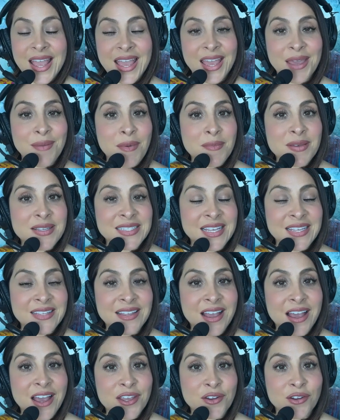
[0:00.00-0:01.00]
Hey,
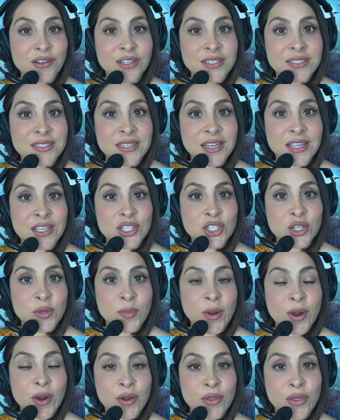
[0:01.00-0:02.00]
Mamacita, you're listening to
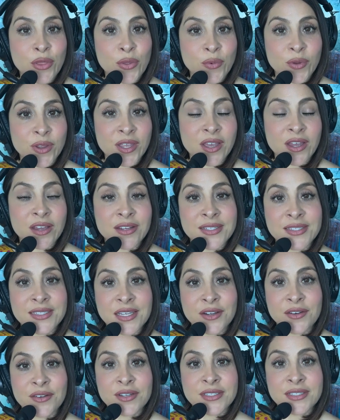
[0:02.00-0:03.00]
part 3 on a
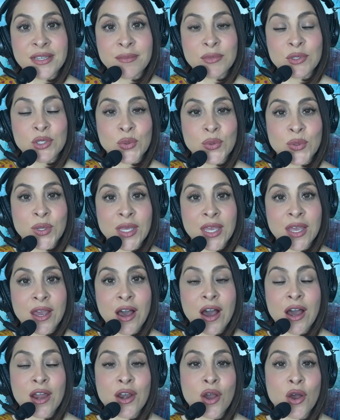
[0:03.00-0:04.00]
series I'm doing
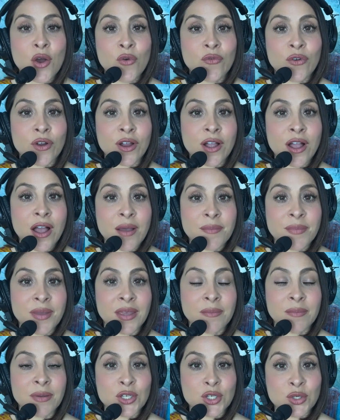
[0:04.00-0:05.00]
on
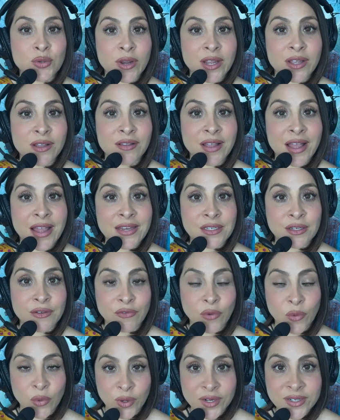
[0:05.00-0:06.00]
overcoming betrayal and
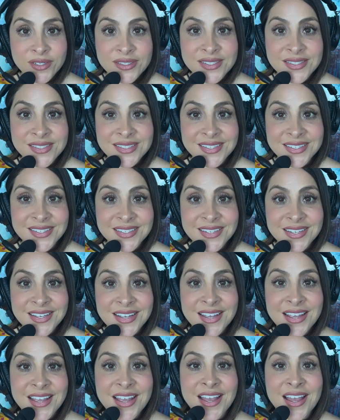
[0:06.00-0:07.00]
divorce.
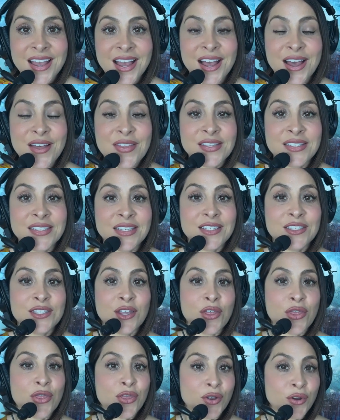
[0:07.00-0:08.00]
This is
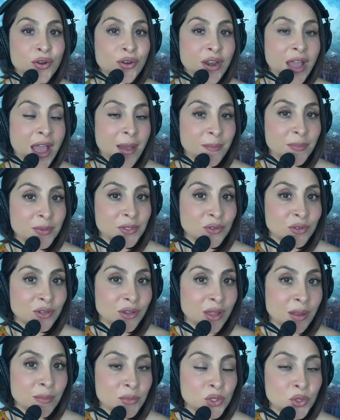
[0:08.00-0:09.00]
the third episode
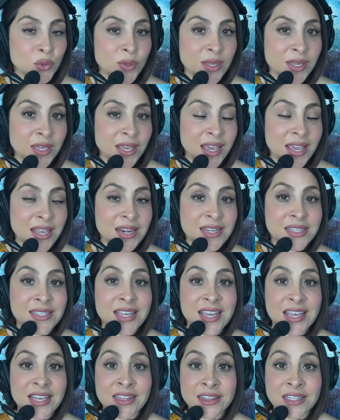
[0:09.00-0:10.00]
that I'm doing in
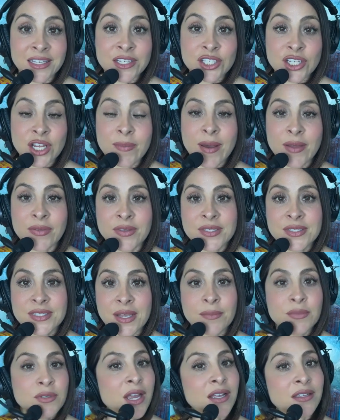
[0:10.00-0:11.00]
English about this
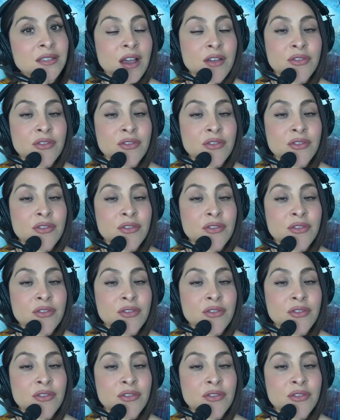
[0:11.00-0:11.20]
subject.